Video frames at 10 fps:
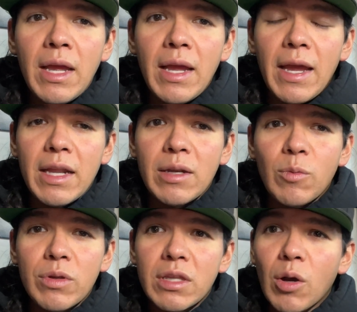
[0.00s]
and
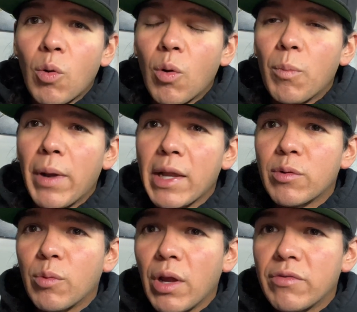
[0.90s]
with the whole
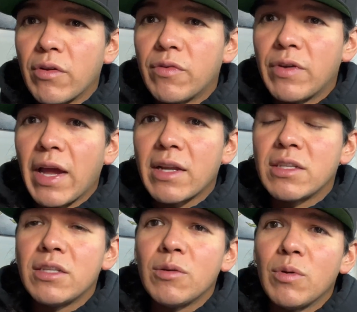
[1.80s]
microwave
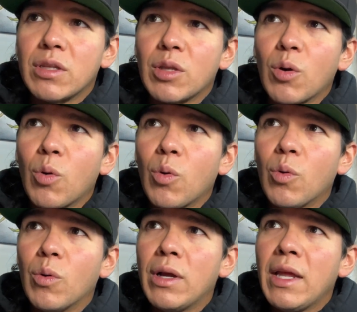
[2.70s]
effect, with the
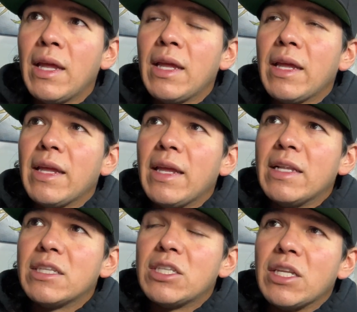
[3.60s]
whole
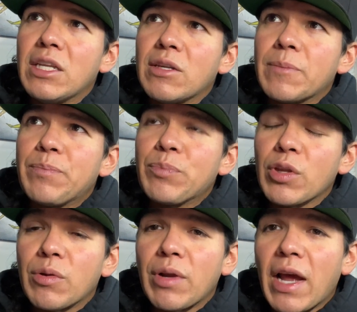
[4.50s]
instant
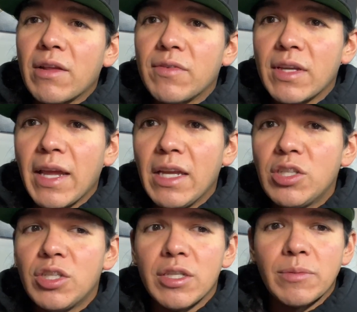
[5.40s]

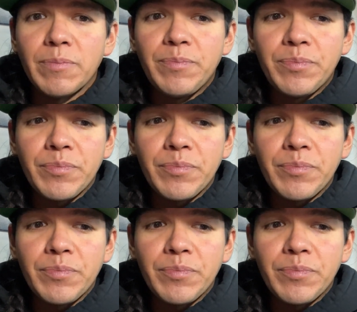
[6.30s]
gratification